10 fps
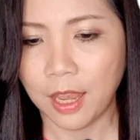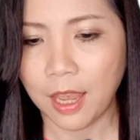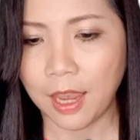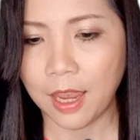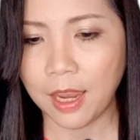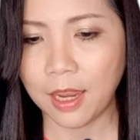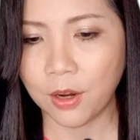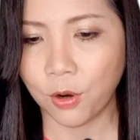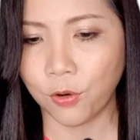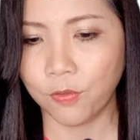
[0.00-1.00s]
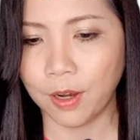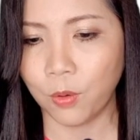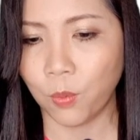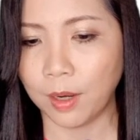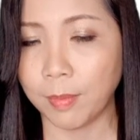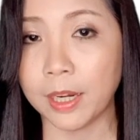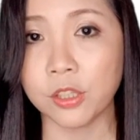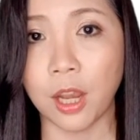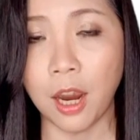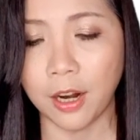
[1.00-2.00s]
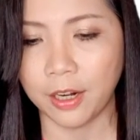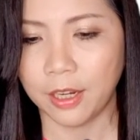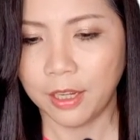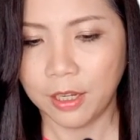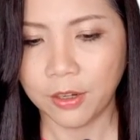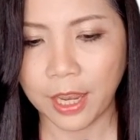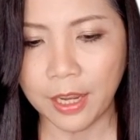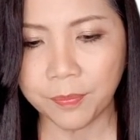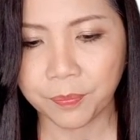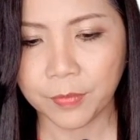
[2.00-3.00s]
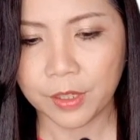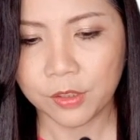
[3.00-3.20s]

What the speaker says: A over 1 minus R, okay?